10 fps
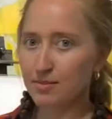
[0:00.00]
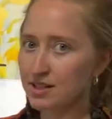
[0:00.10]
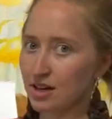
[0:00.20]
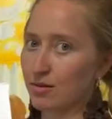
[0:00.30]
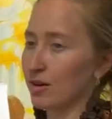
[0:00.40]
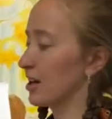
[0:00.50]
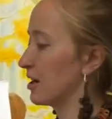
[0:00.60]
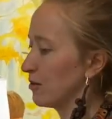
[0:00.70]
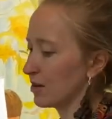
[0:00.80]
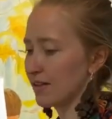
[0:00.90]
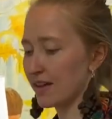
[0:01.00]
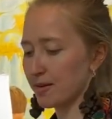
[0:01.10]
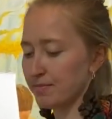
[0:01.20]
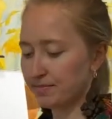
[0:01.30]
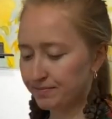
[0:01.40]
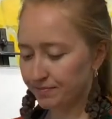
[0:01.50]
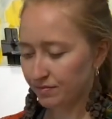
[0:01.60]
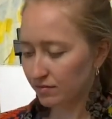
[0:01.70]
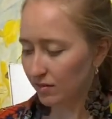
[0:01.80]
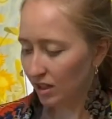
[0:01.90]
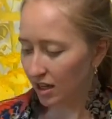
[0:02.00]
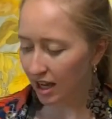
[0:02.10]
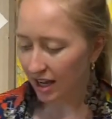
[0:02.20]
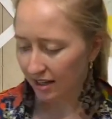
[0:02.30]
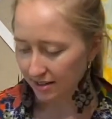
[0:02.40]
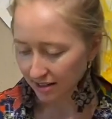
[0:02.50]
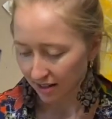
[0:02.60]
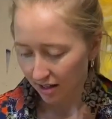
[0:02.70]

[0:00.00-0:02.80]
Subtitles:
start working with them. And